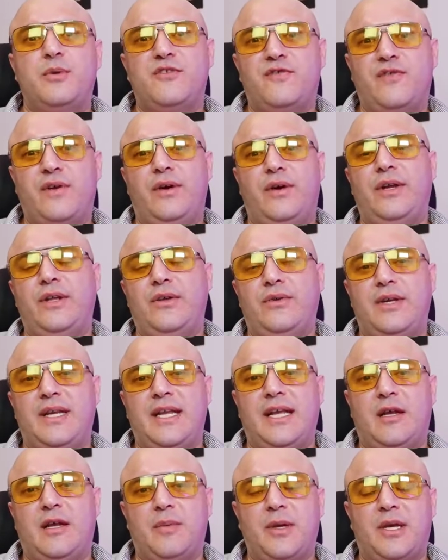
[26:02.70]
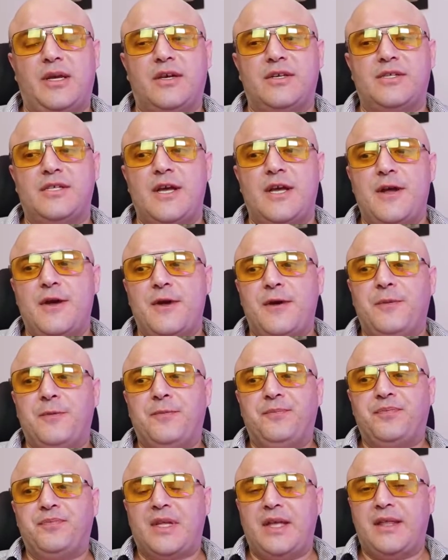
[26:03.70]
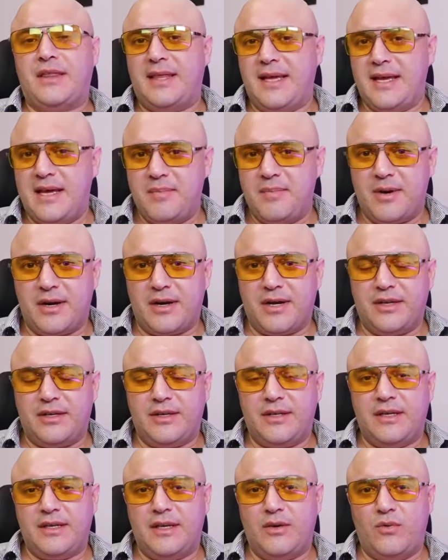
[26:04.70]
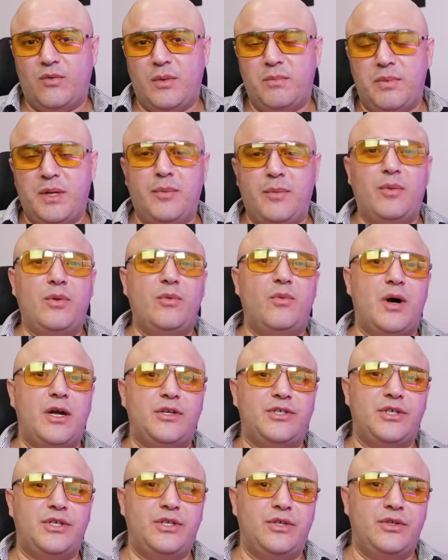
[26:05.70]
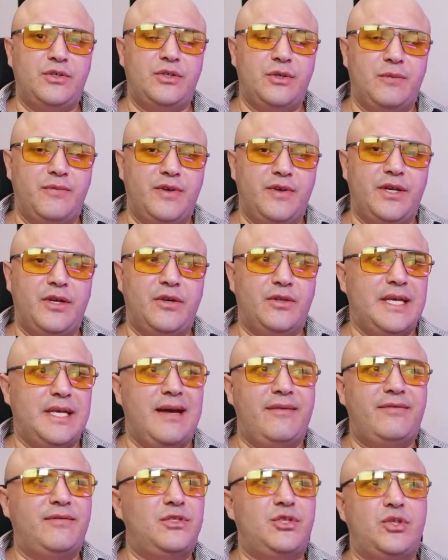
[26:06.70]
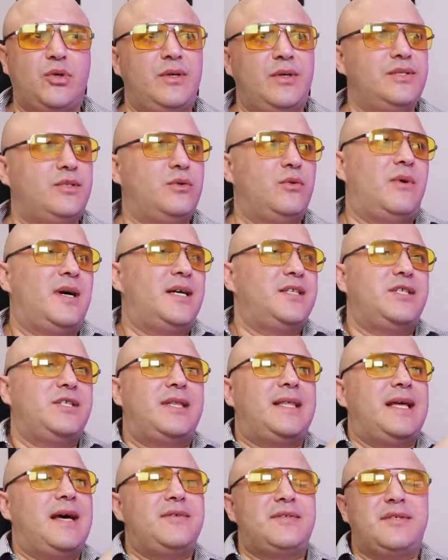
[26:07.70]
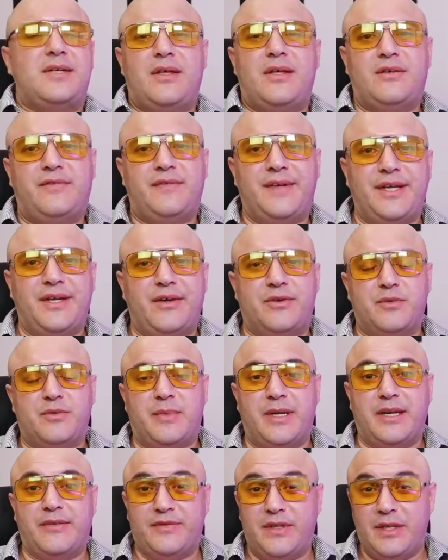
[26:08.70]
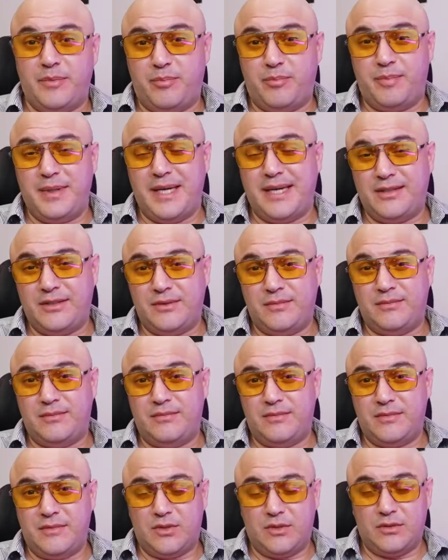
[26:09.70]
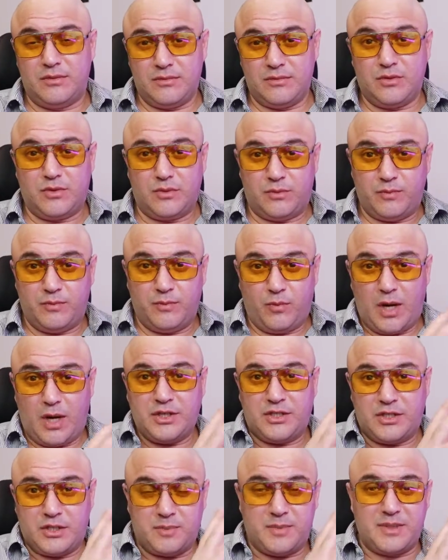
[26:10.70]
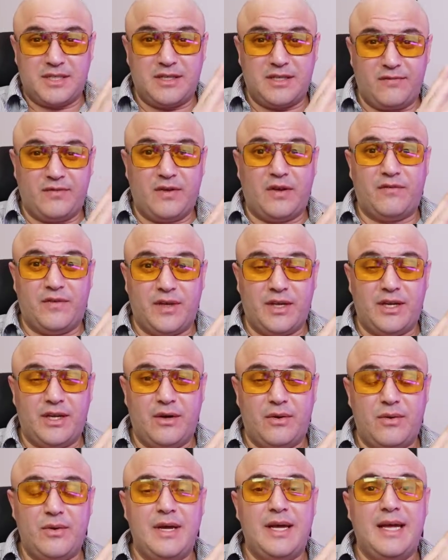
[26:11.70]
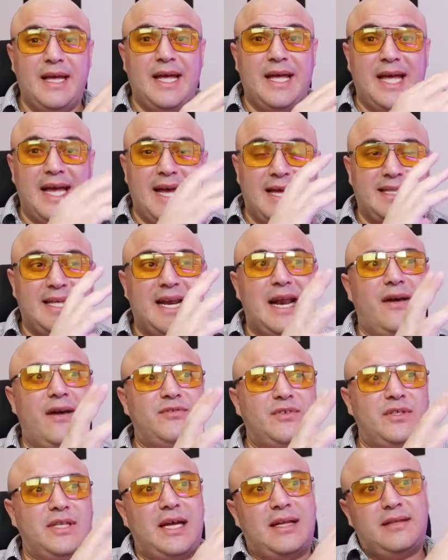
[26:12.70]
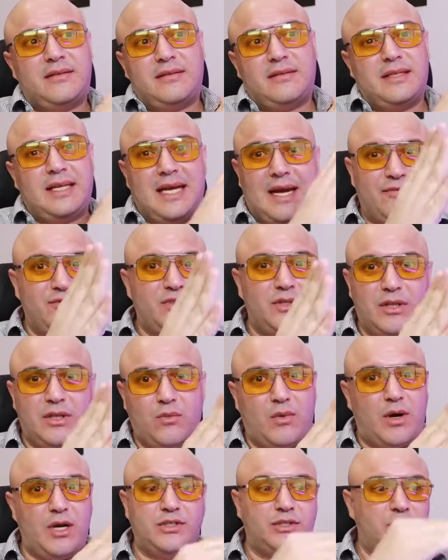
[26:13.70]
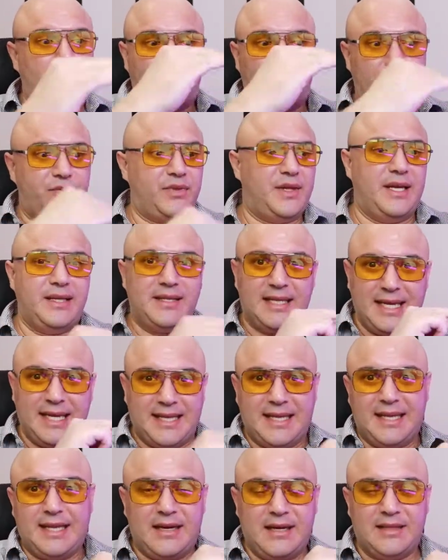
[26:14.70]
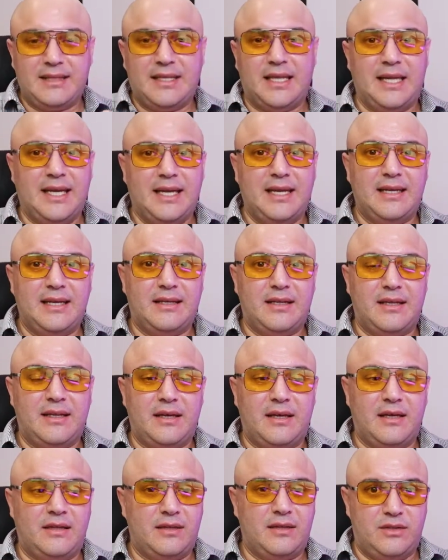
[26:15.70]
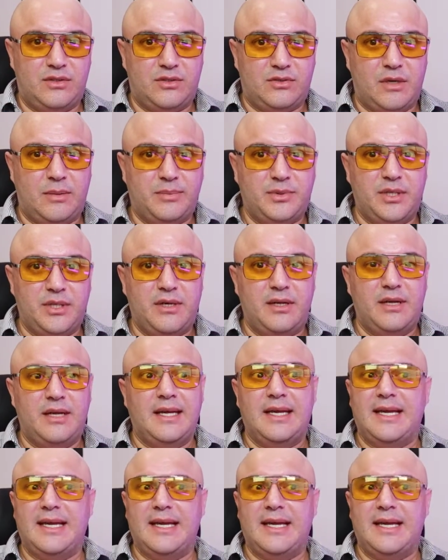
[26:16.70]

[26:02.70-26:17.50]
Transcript: is very unique because think about it. When people watch a YouTube video, they have a choice to watch 1,000 other videos. But if they pick to watch a specific video, and then after that, after they watch the whole thing, they click on the link in the description,